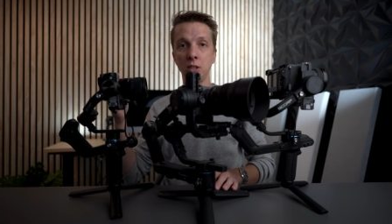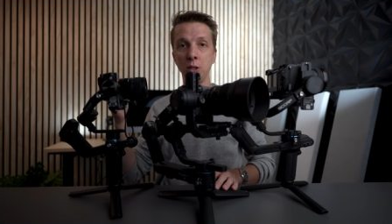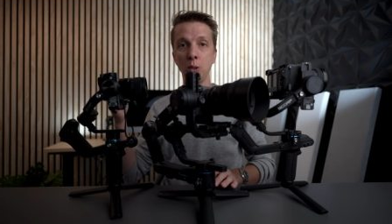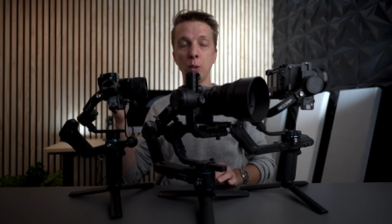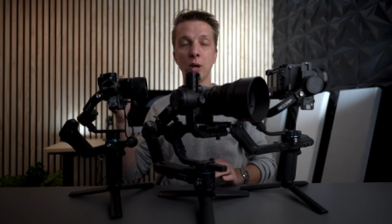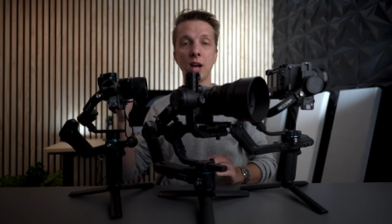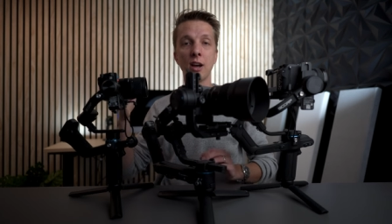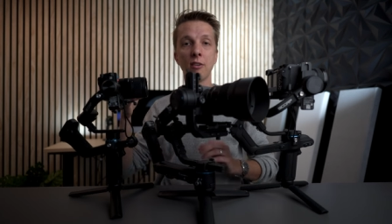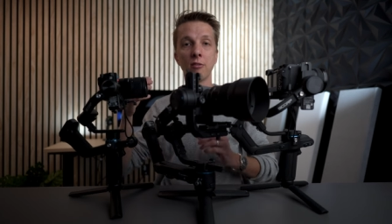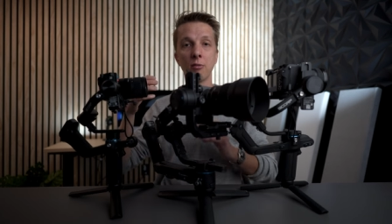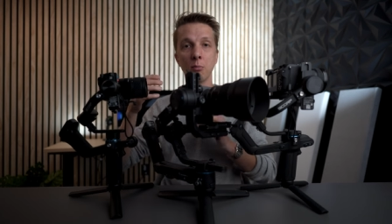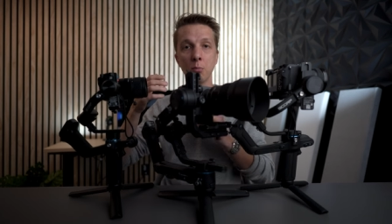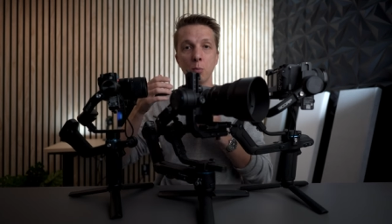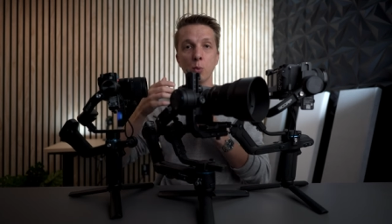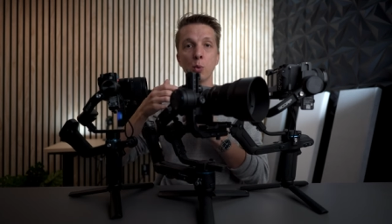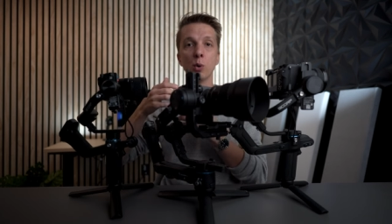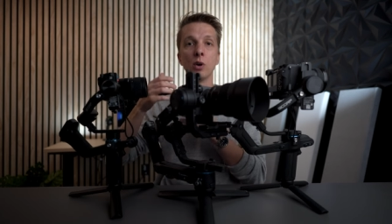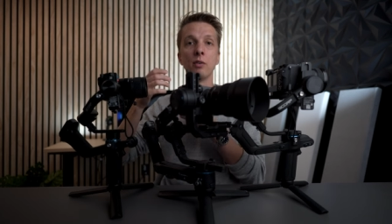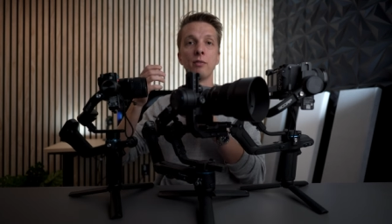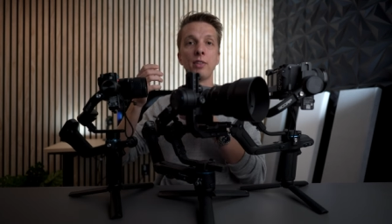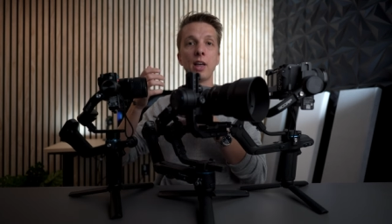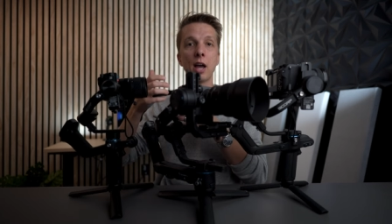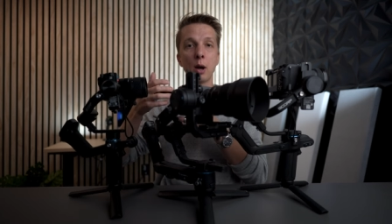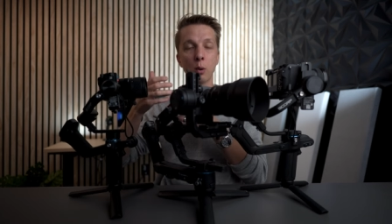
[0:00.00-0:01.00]
you have
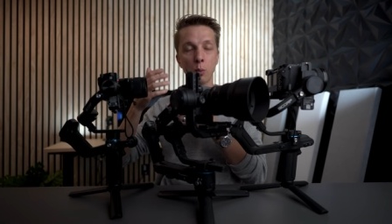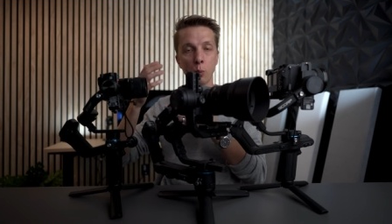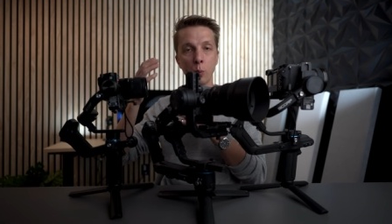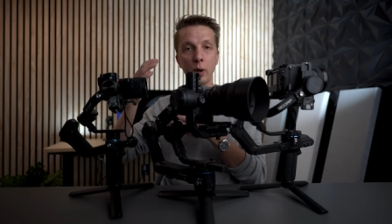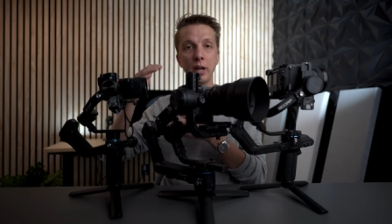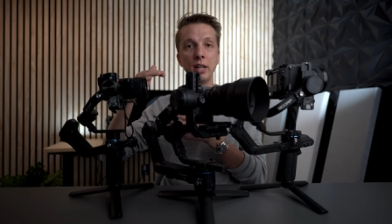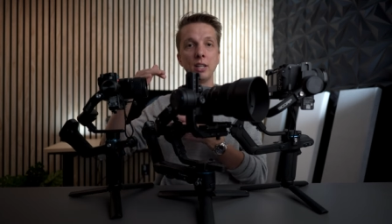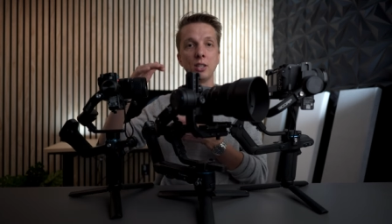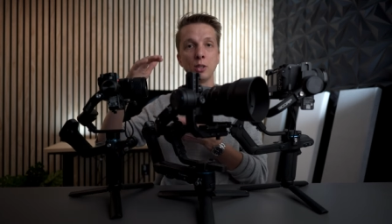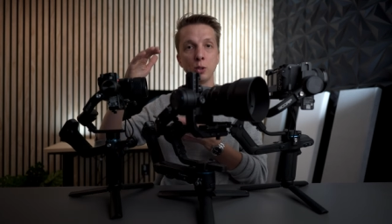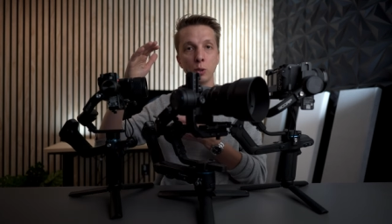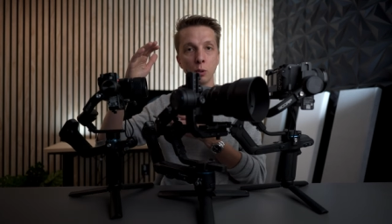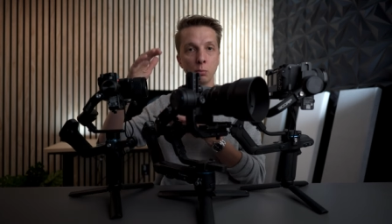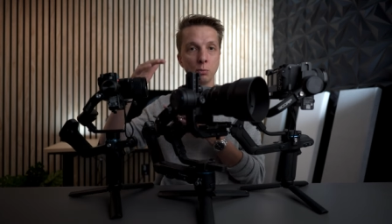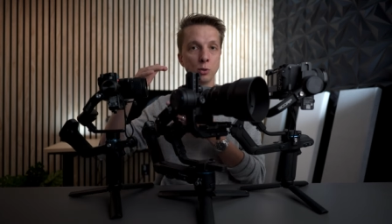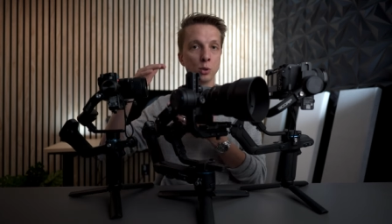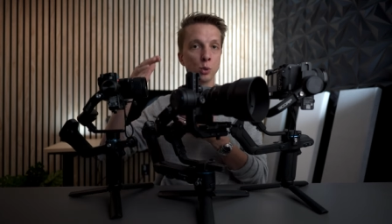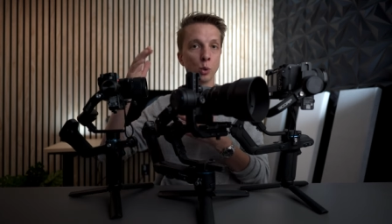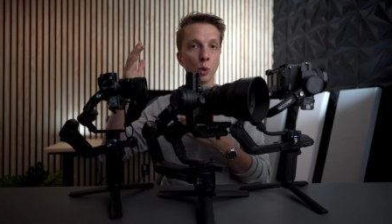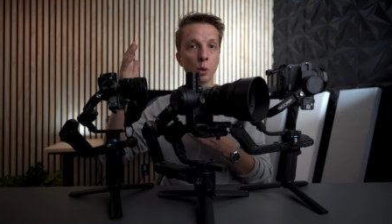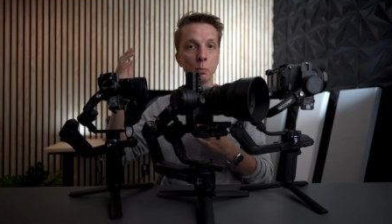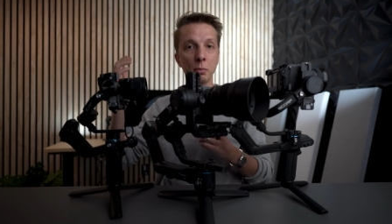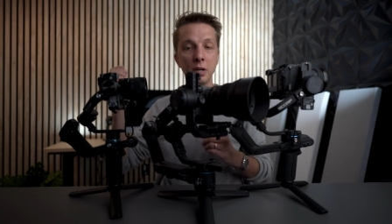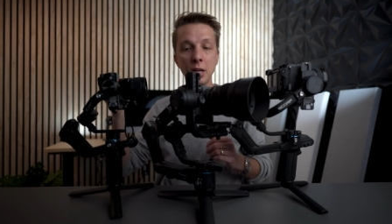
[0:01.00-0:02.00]
more of that weight to
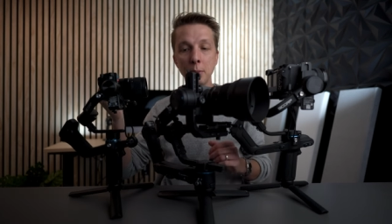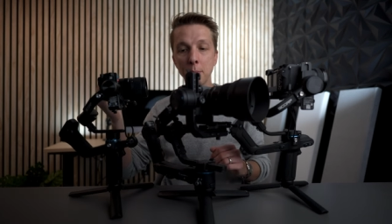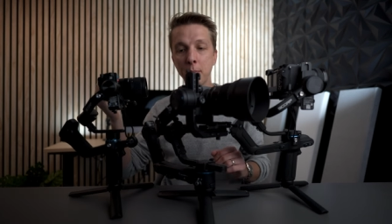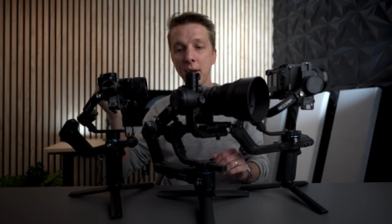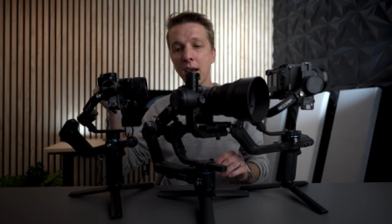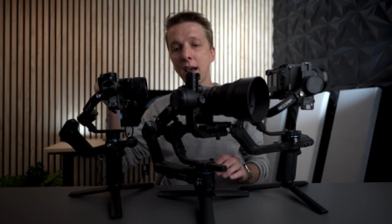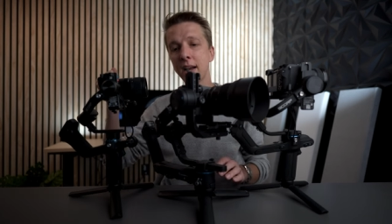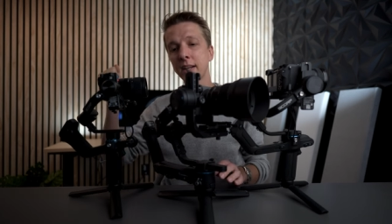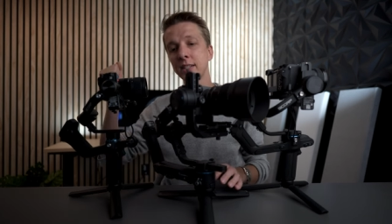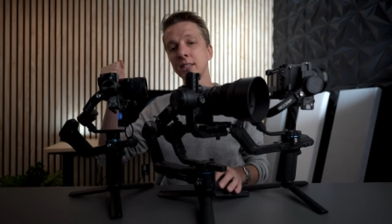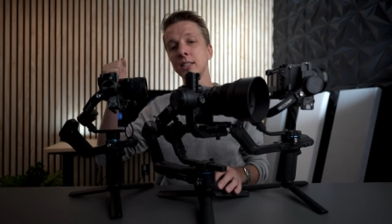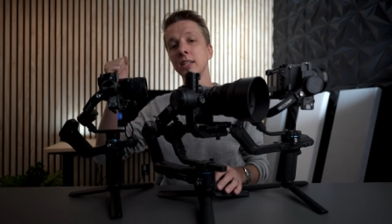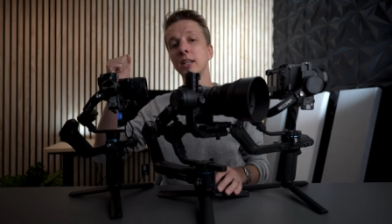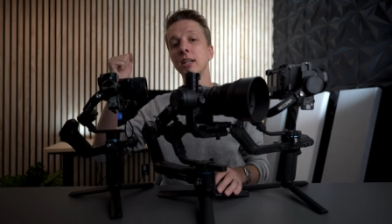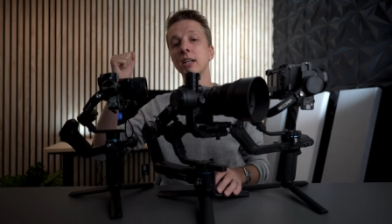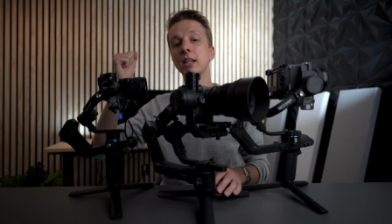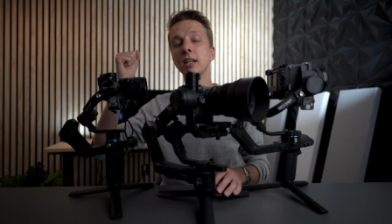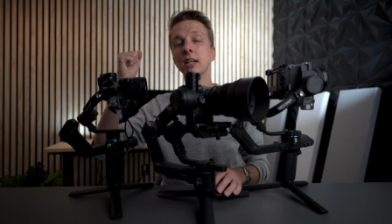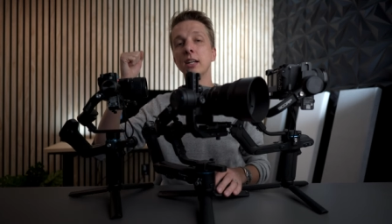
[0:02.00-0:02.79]
absorb impacts.